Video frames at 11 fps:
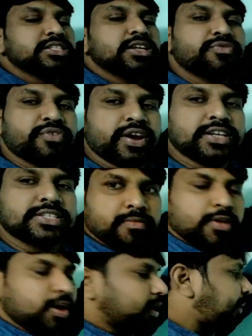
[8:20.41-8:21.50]
answer, friends.
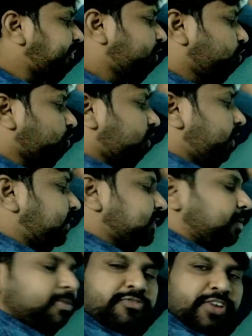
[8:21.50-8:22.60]
Coming to third
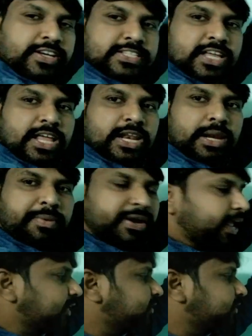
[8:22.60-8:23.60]
example, friends. Limit